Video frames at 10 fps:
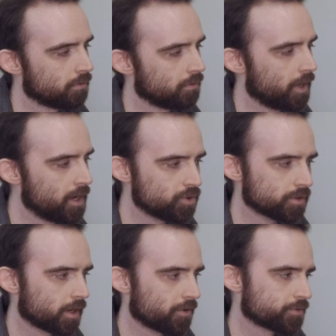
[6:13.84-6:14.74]

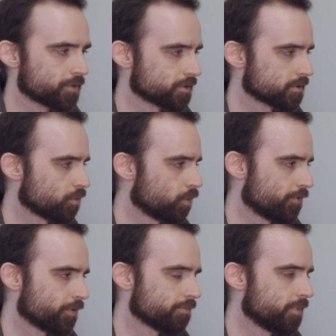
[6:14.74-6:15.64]
Asian characters,
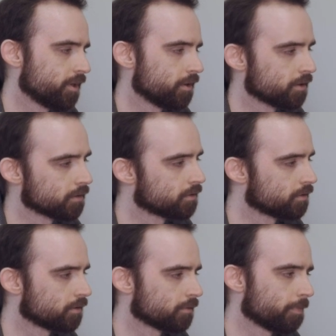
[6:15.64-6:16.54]
whether it be
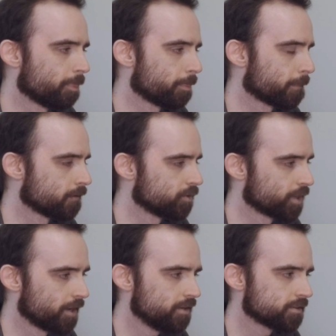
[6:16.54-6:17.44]

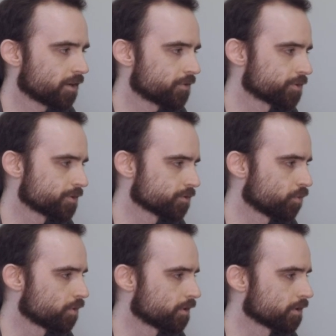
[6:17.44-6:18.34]
Chinese characters
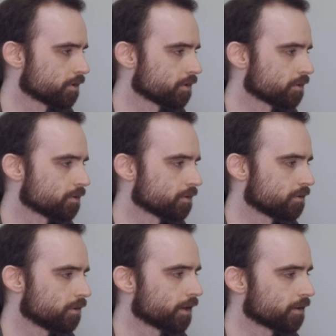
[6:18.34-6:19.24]
or
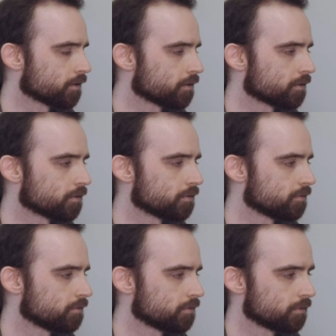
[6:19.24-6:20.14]
like a
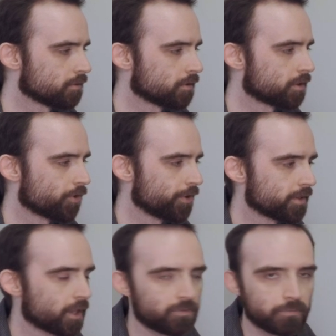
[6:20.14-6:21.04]
Korean
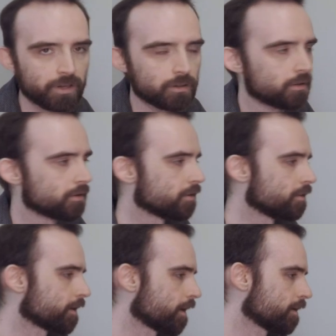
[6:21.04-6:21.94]
alphabet
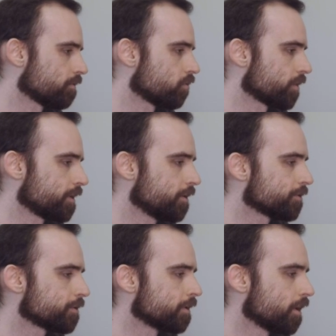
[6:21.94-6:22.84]
like I have over
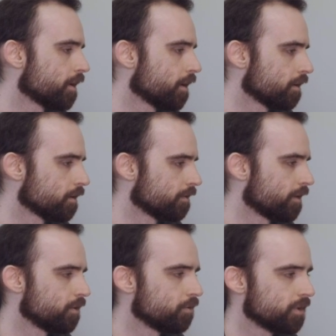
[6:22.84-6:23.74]
here,
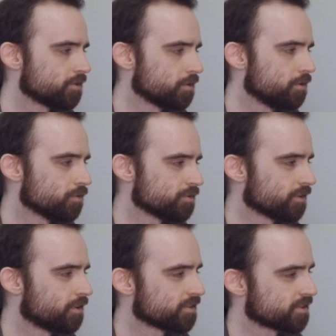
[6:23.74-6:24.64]
then you need to use
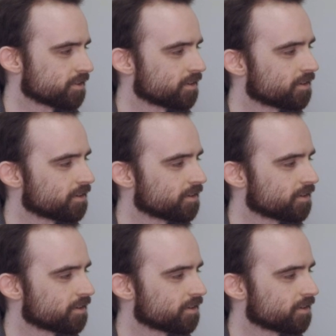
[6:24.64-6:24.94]
this